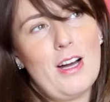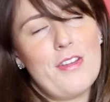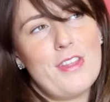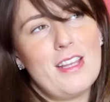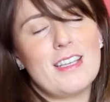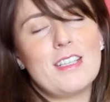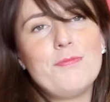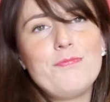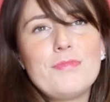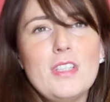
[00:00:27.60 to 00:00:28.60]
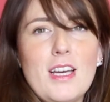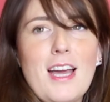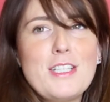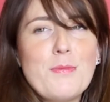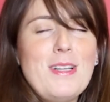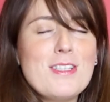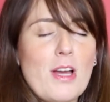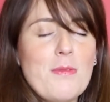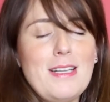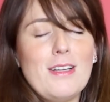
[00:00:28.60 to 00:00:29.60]
I think it depends.
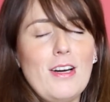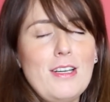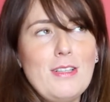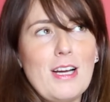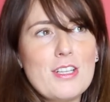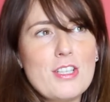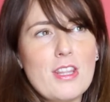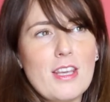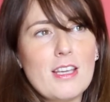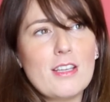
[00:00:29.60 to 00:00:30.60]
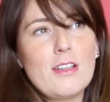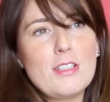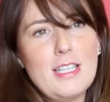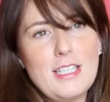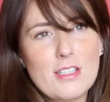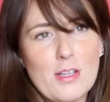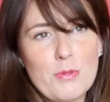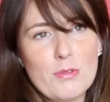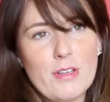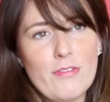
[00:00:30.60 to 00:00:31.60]
I mean, I actually think leaders
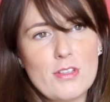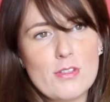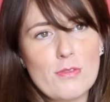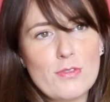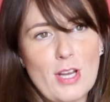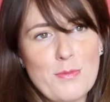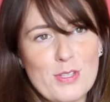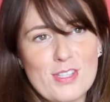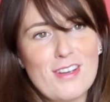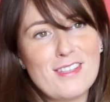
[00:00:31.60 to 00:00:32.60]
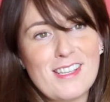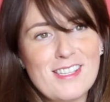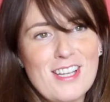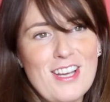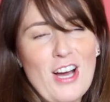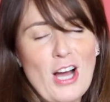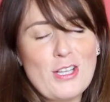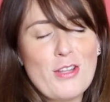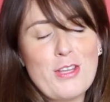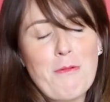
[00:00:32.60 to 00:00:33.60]
come in all different sort of shapes and sizes. I
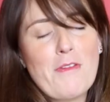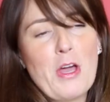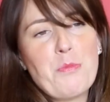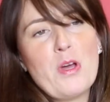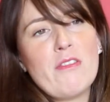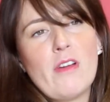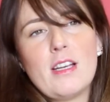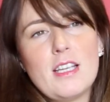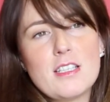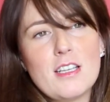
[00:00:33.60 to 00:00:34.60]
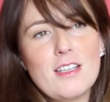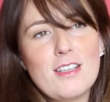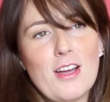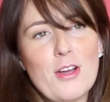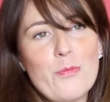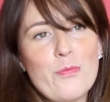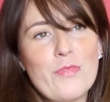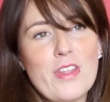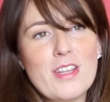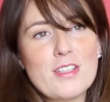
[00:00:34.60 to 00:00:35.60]
don't think you ever get a perfect leader.
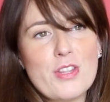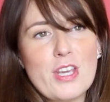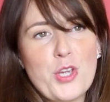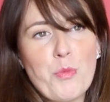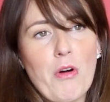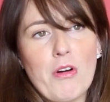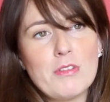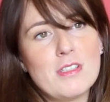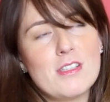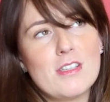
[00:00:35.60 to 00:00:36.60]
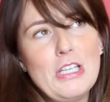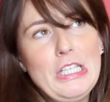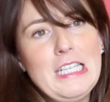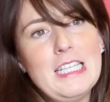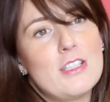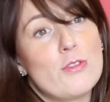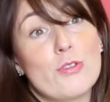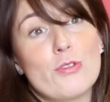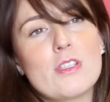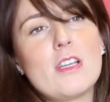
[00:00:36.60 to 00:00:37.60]
I think to think you are is a little
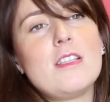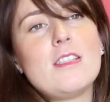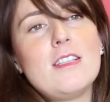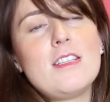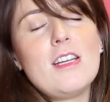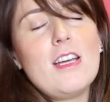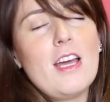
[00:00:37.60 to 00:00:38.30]
short-sighted.